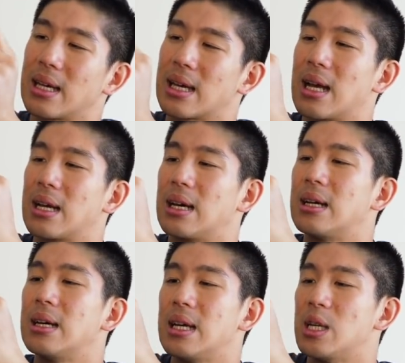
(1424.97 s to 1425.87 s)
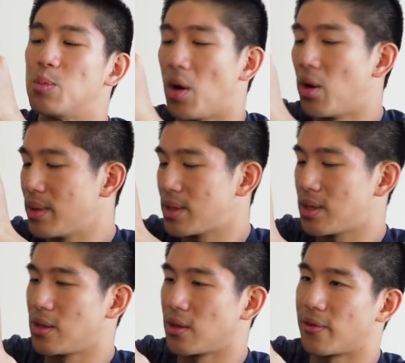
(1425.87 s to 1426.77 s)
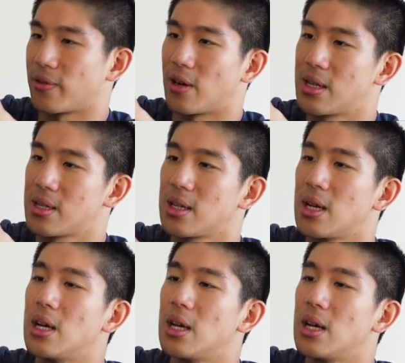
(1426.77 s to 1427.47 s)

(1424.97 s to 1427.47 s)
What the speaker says: it kind of is bulbous near the front.